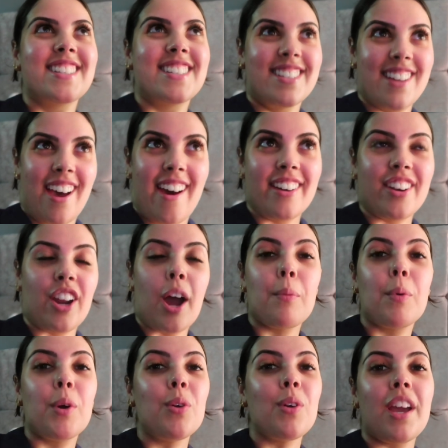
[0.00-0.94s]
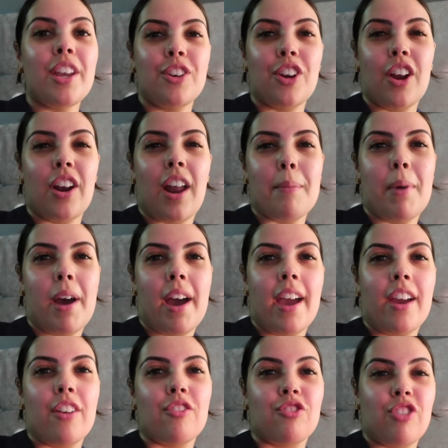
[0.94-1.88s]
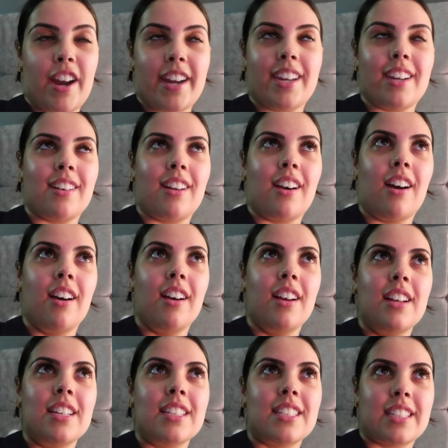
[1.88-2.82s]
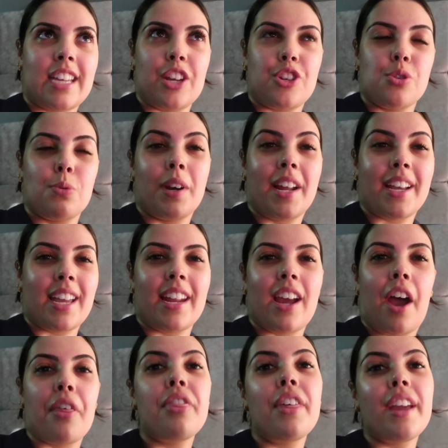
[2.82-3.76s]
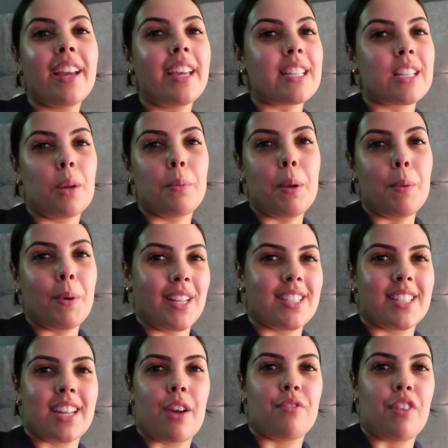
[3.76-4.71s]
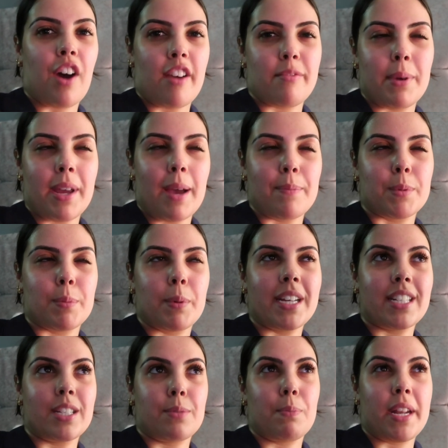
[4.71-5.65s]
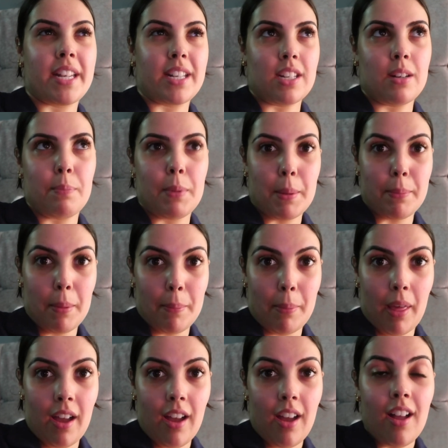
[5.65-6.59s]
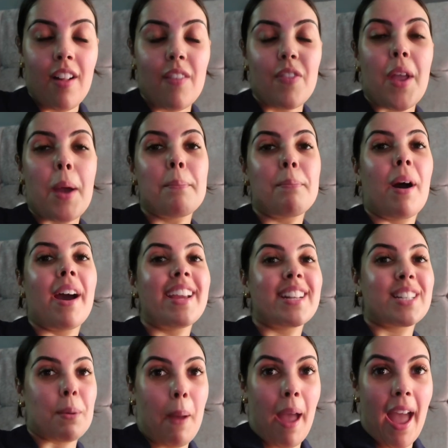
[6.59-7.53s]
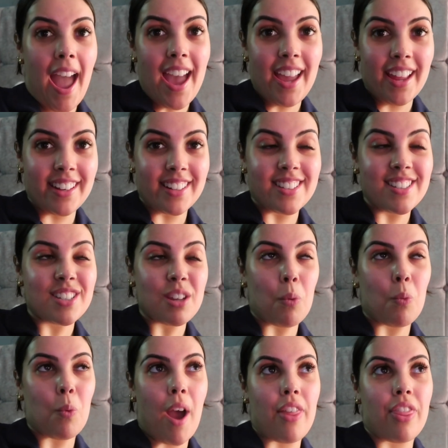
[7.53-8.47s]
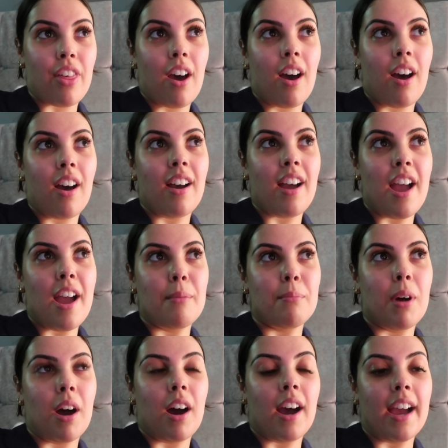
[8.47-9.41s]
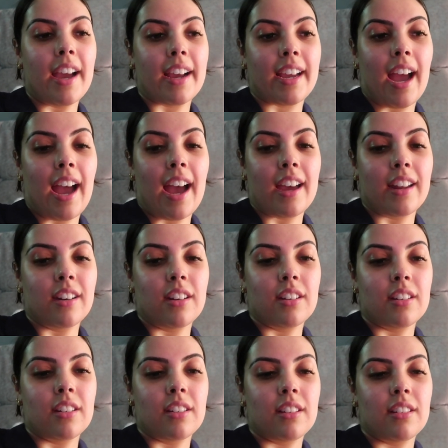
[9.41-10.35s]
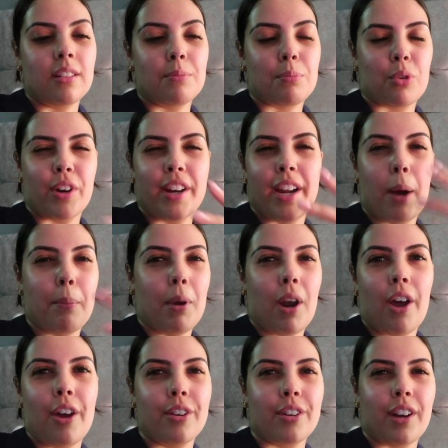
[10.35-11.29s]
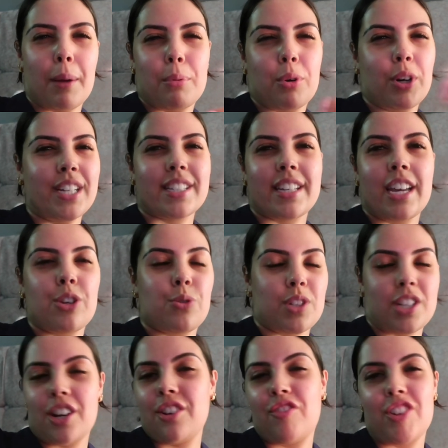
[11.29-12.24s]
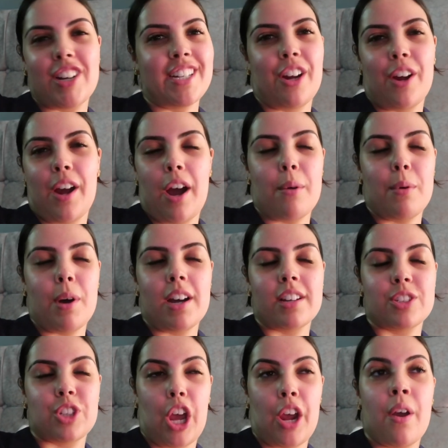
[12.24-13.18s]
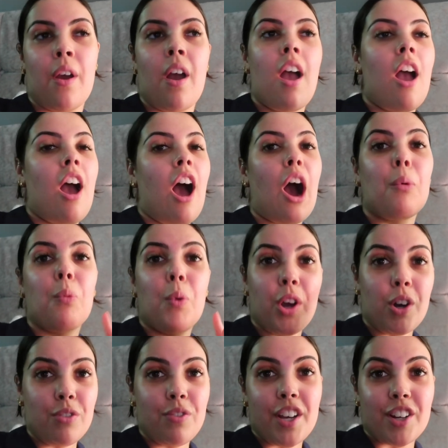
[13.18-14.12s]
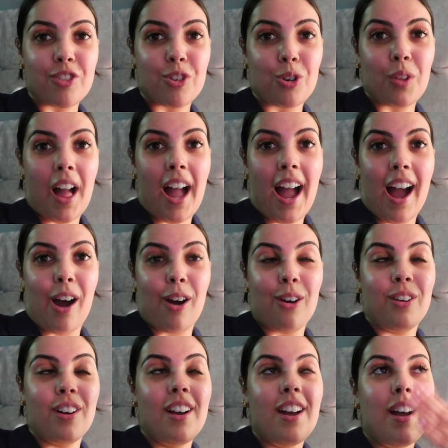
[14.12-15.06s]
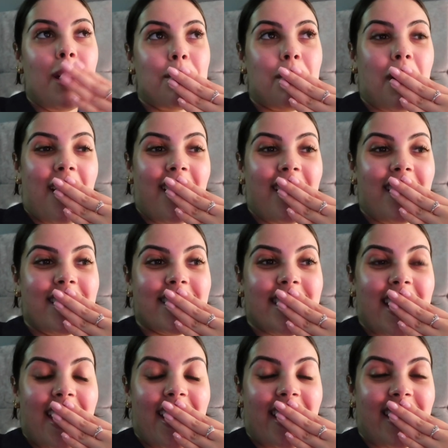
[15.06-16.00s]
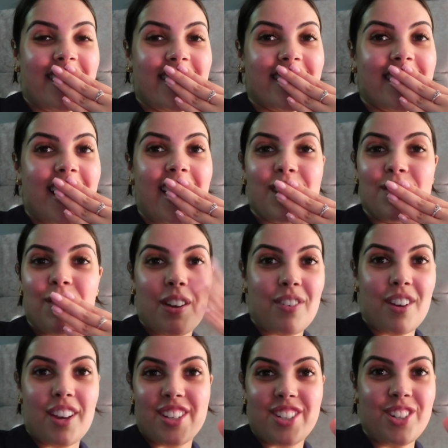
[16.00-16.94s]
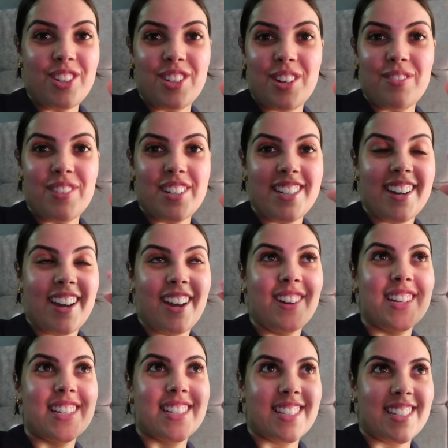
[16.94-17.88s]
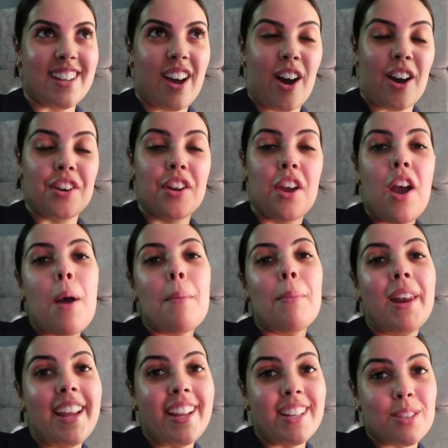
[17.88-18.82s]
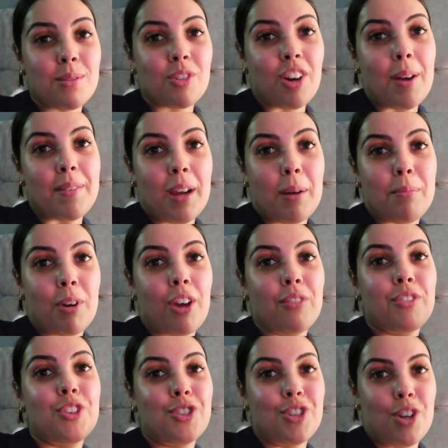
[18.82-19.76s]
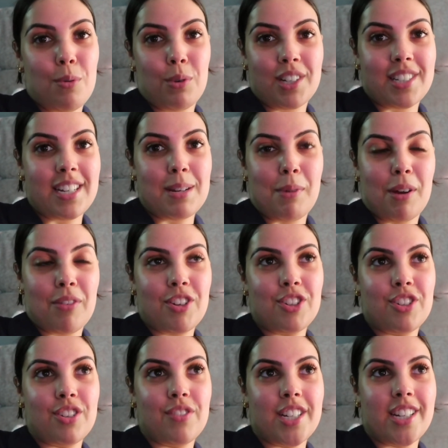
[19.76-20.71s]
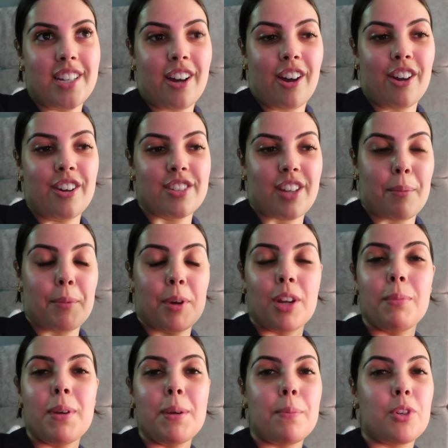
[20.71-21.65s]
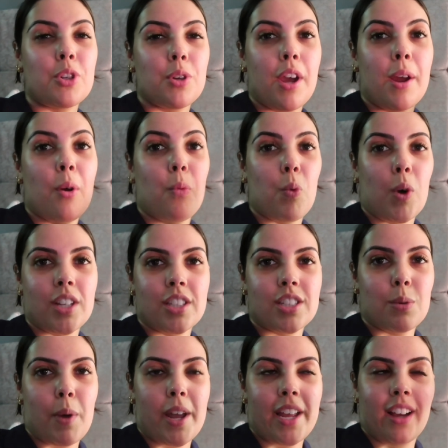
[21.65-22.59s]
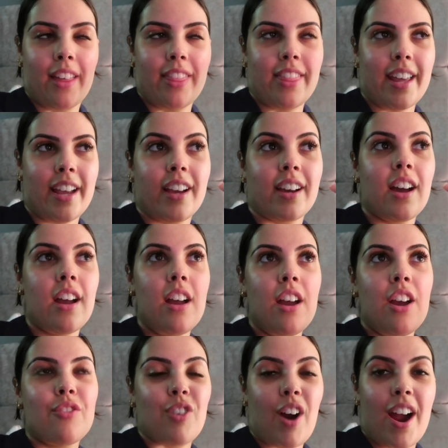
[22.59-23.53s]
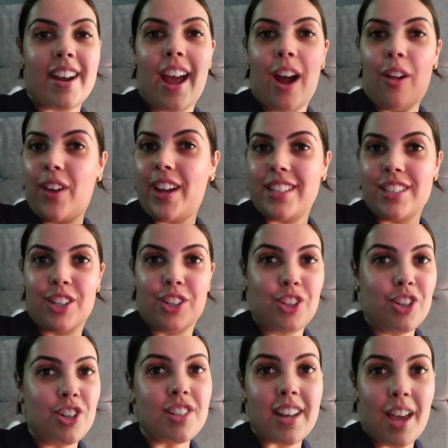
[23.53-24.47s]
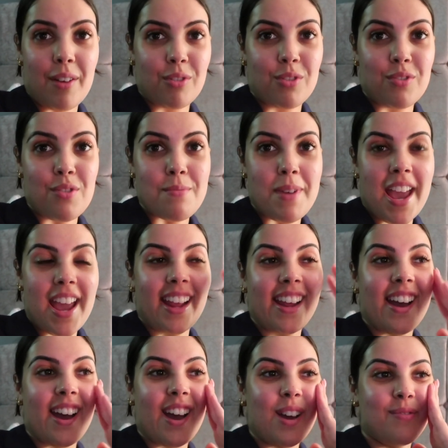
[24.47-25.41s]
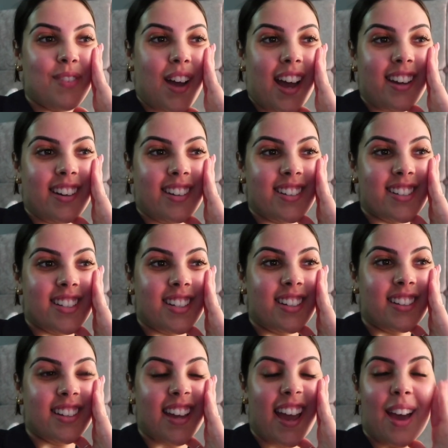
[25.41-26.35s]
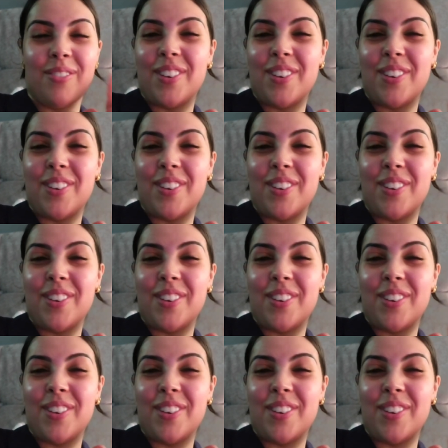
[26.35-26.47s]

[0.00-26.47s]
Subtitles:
done. I will let you know like my regular schedule when I get it. I think it's going to be Wednesday at 5 p.m. but it blah blah blah, but it depends whether I can pre-upload, like pre-schedule. I don't really know how it works, so I will figure all that out. But yeah, that is my first YouTube video done. Please subscribe down below if you do want to see my future videos. I'm going to be doing it once a week. I think right now that is a good level for me. And yeah,